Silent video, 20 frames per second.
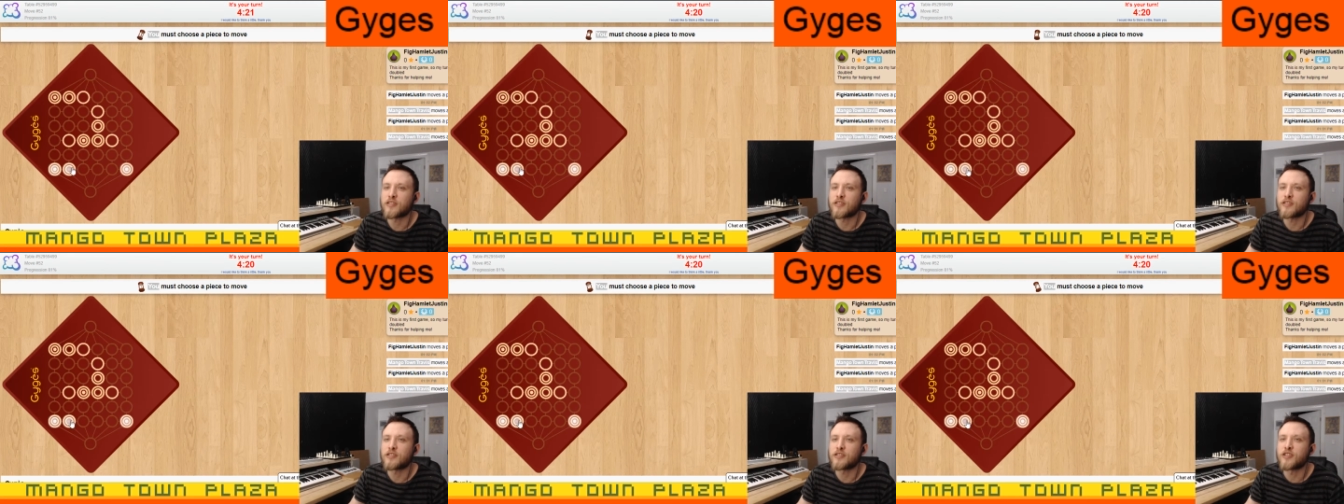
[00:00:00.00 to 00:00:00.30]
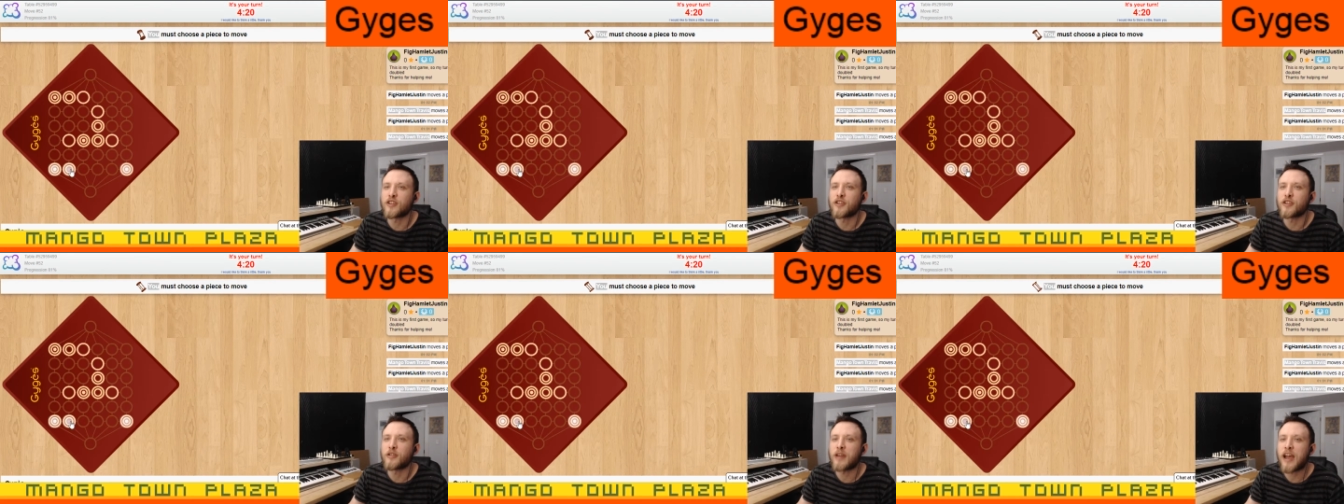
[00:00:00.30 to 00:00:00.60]

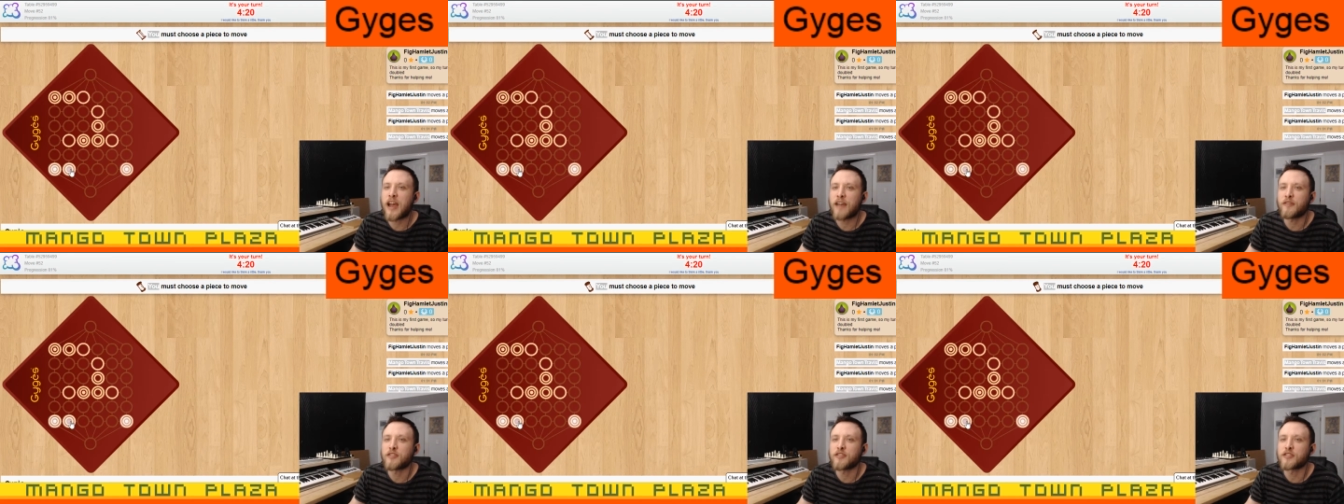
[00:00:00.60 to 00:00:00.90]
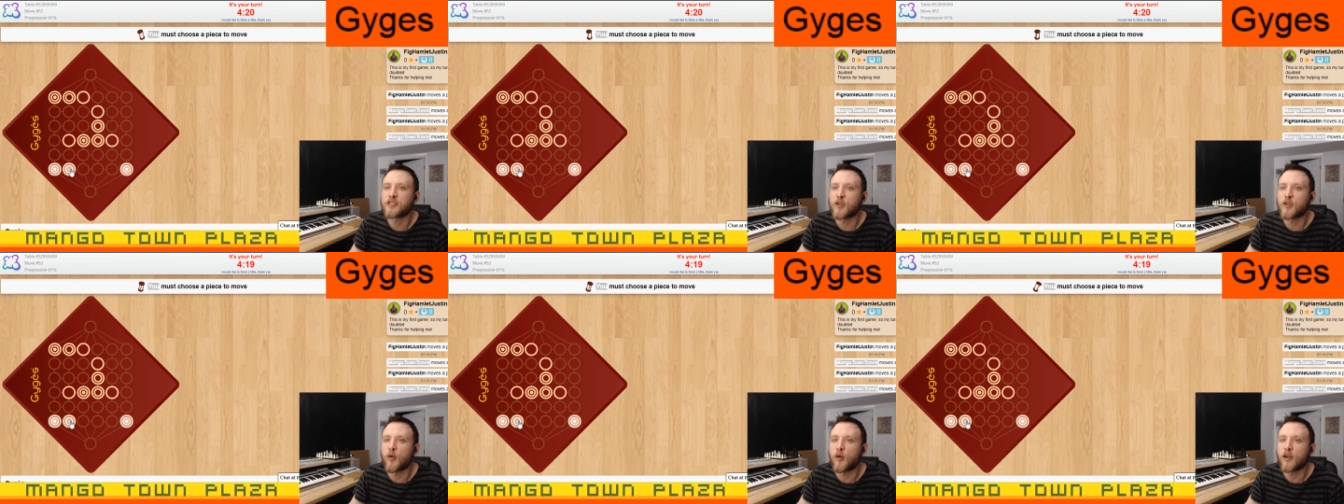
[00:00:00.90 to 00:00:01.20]
So you have to
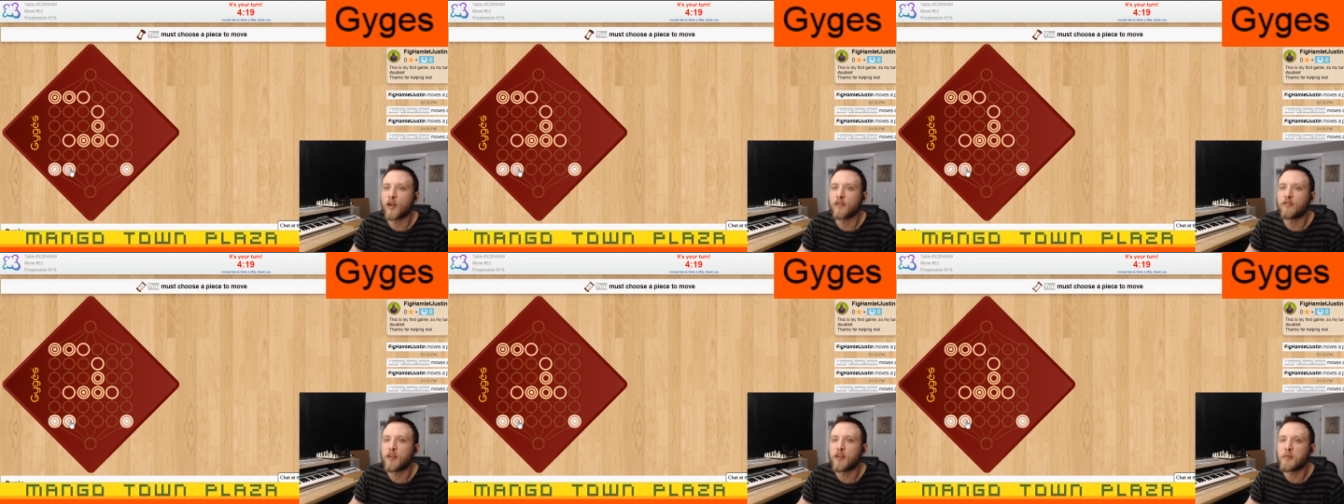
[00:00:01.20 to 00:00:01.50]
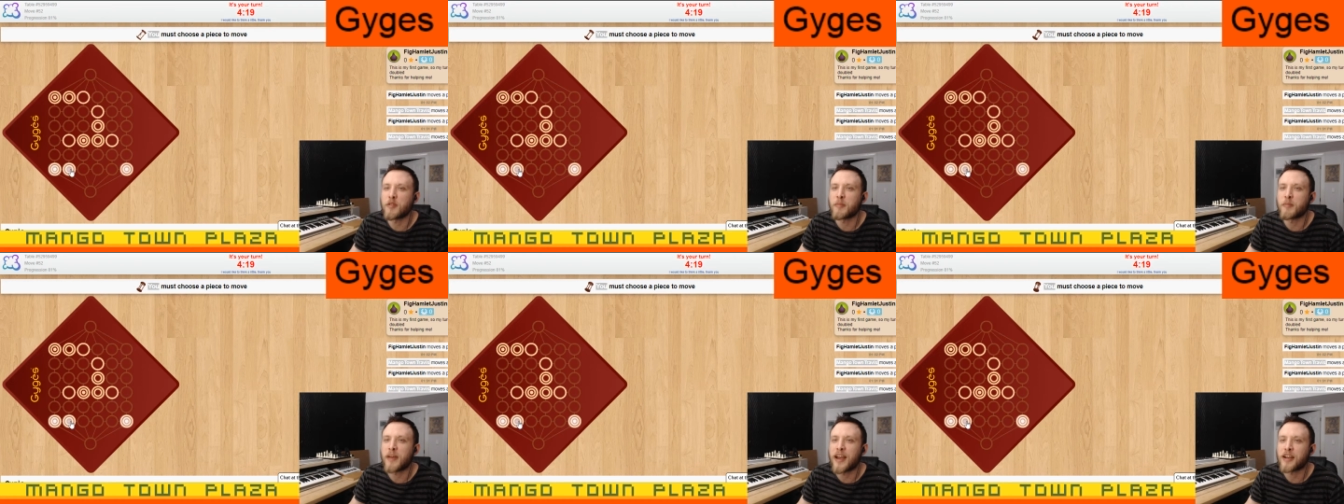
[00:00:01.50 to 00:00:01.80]
score
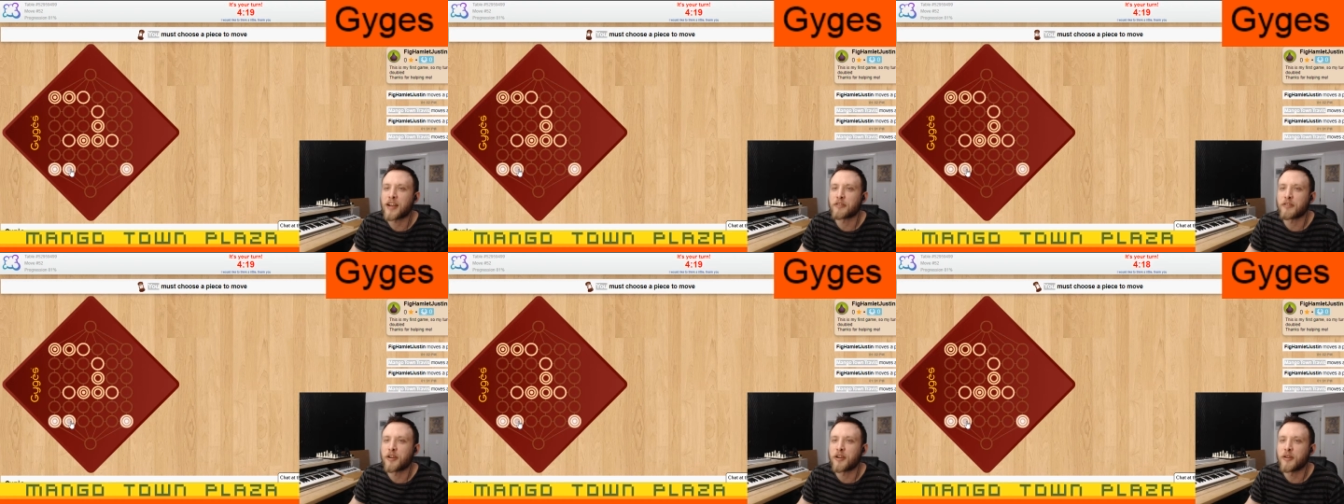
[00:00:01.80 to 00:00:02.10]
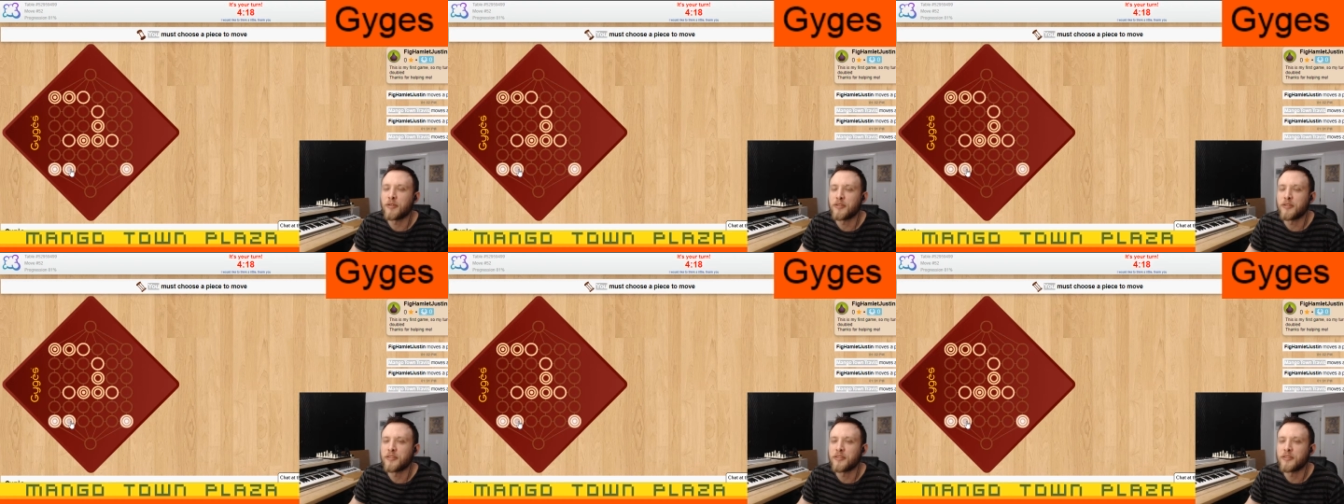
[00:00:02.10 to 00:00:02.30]
from the back row?